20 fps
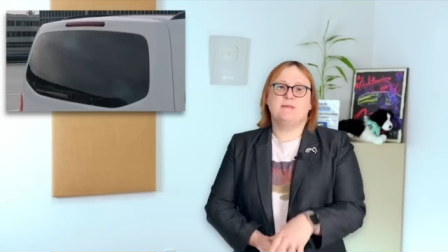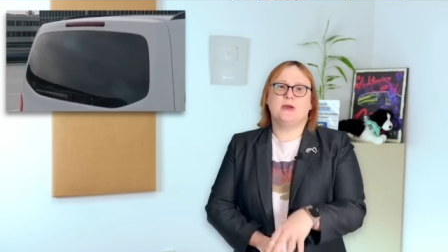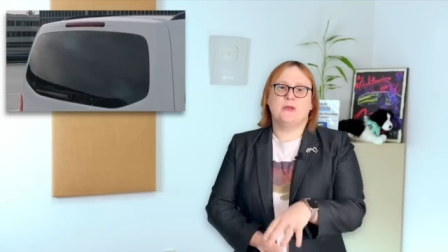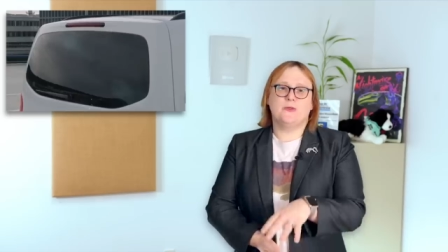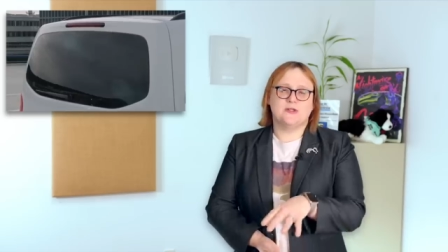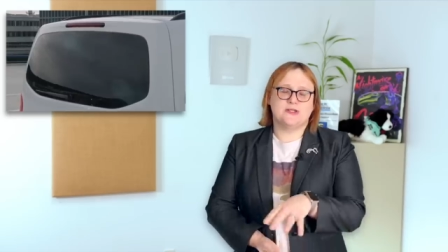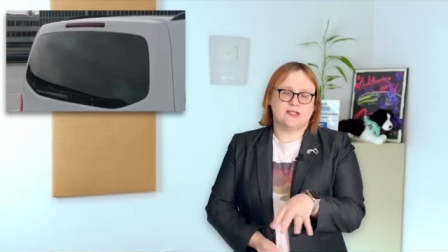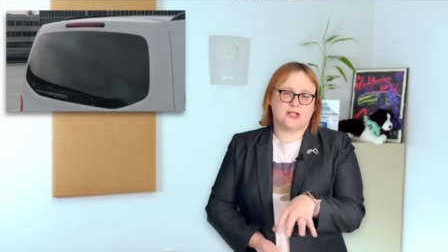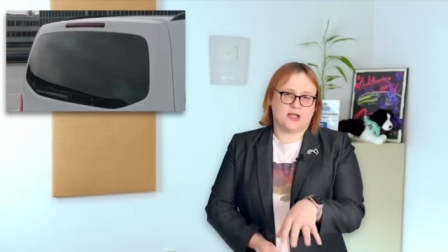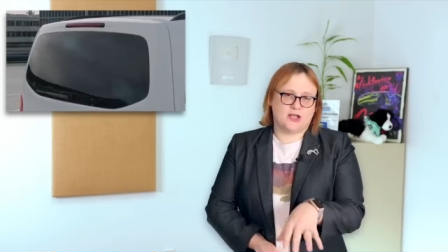
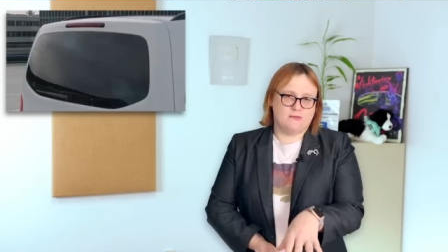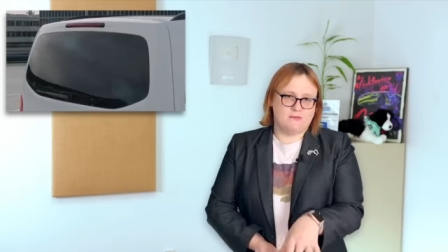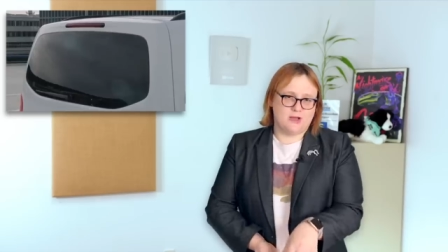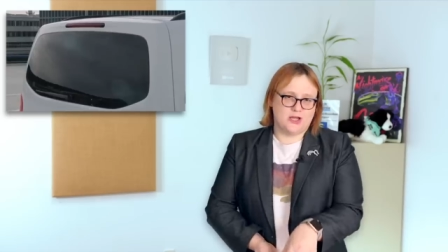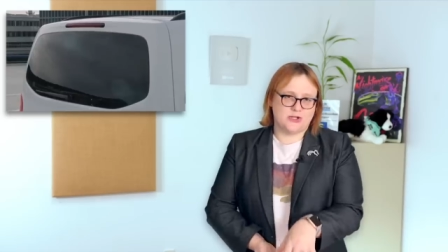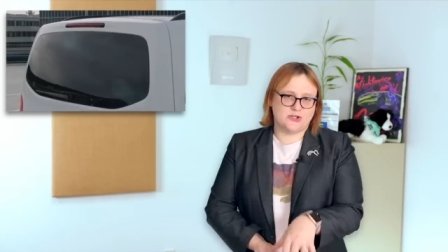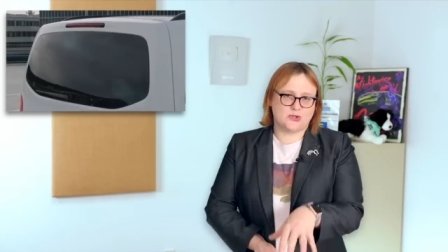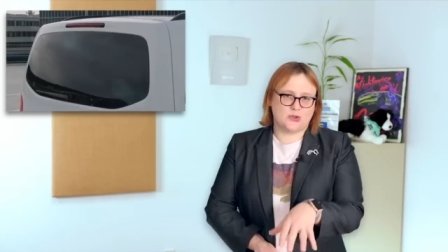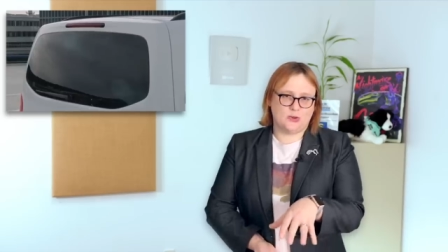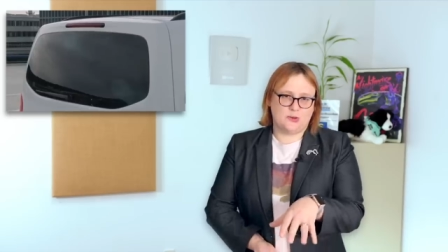both as a
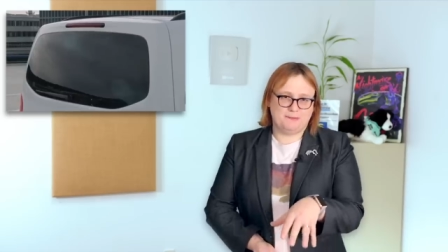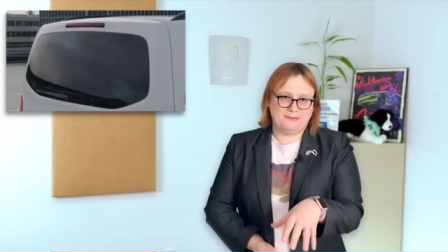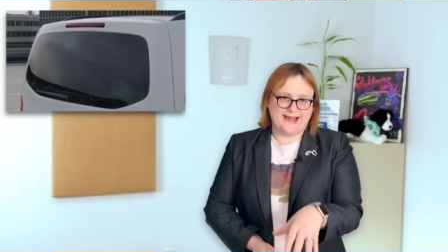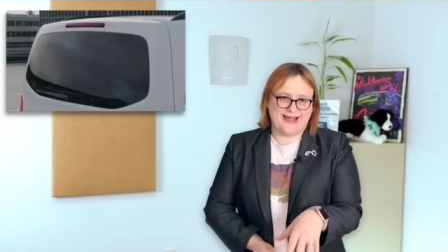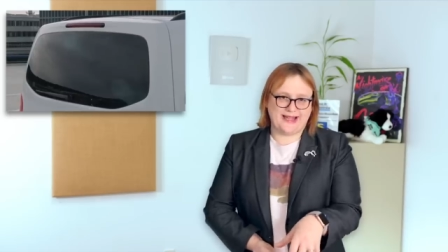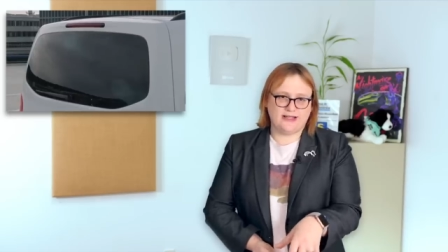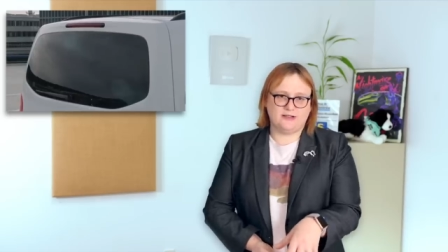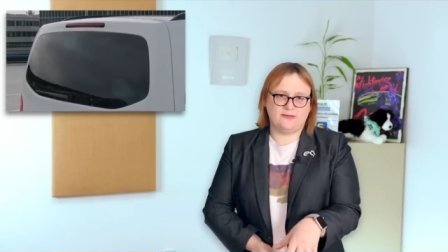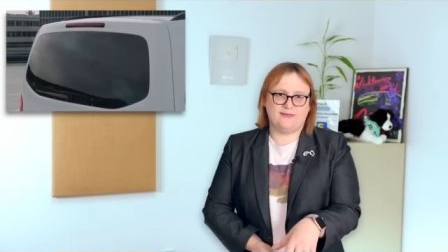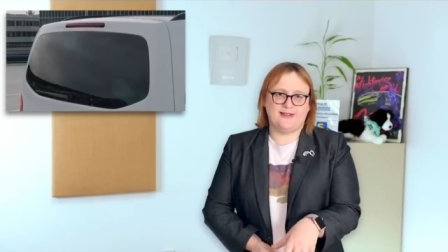commercial
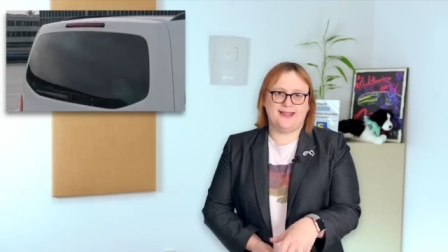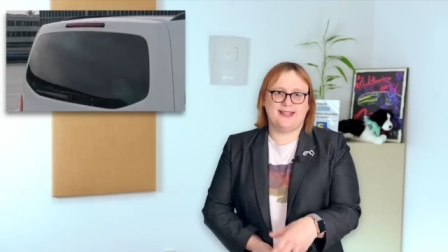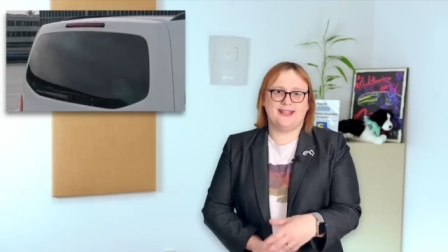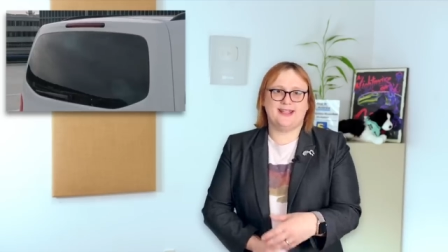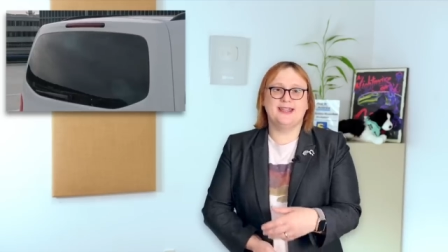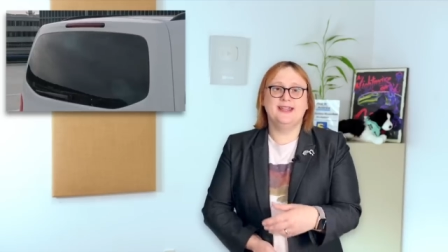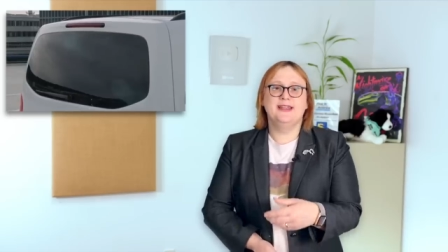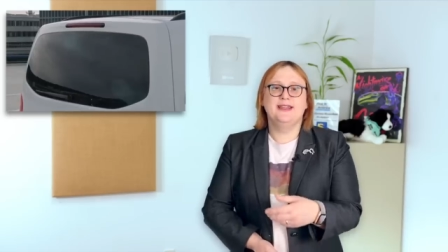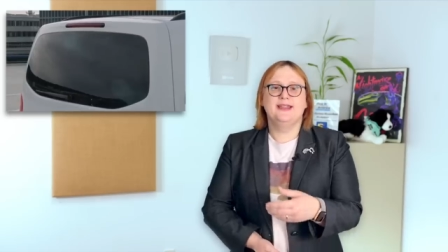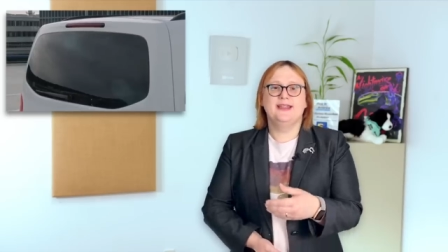panel
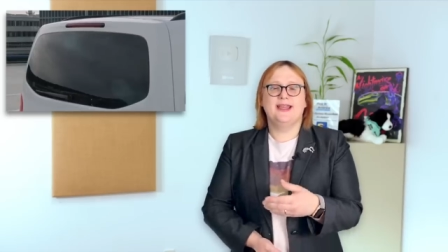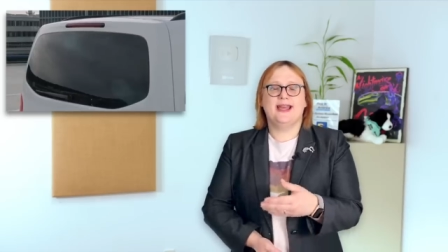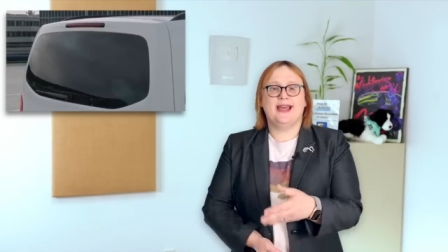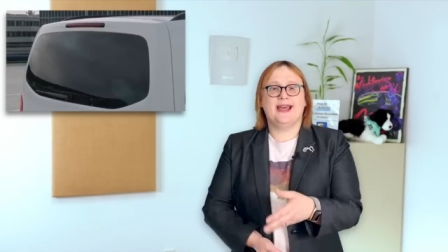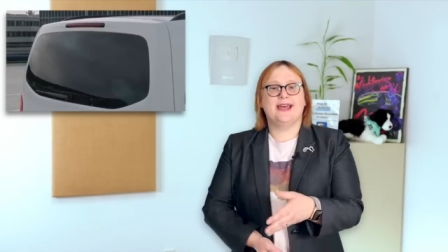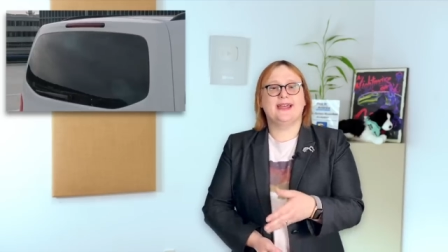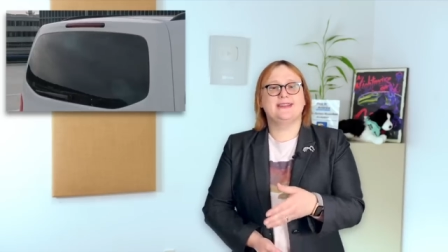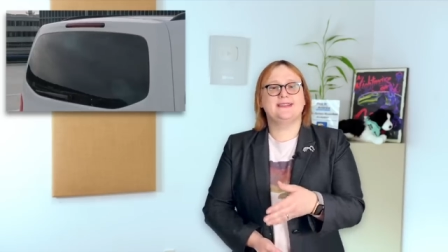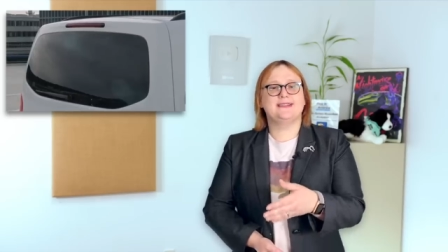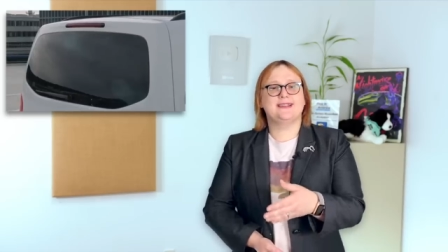van
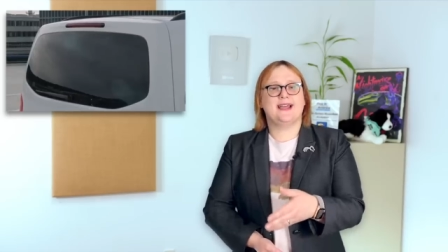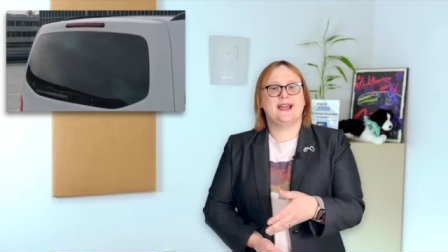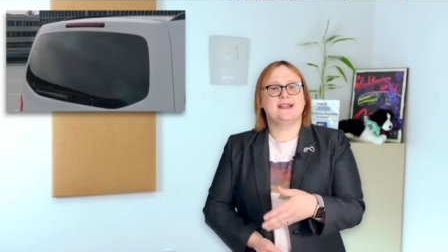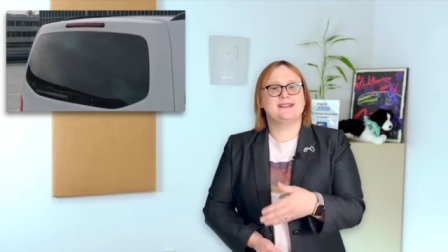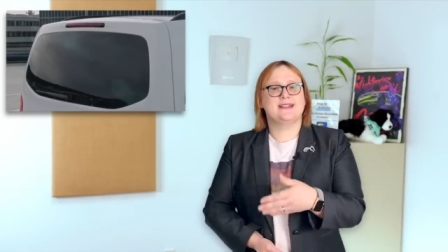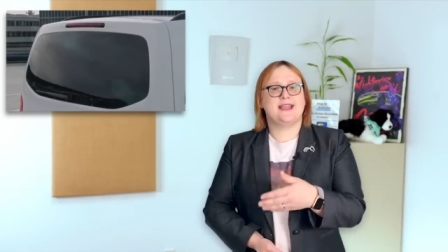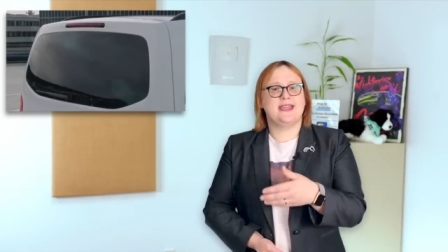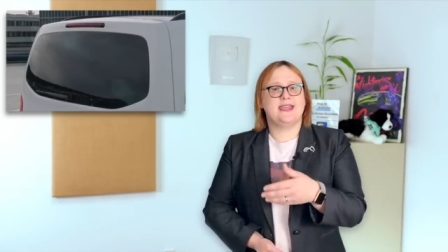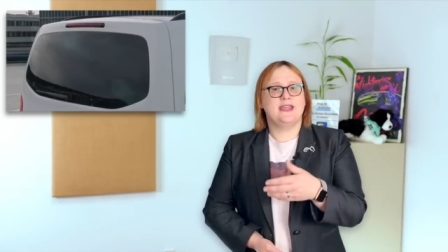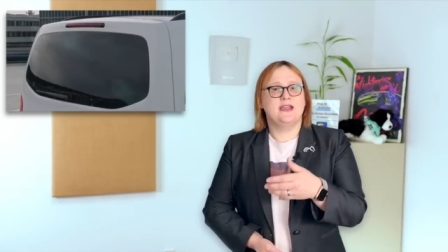and
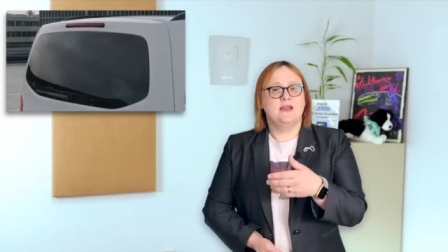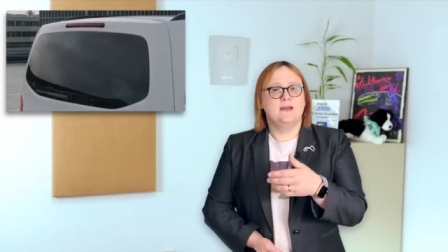as a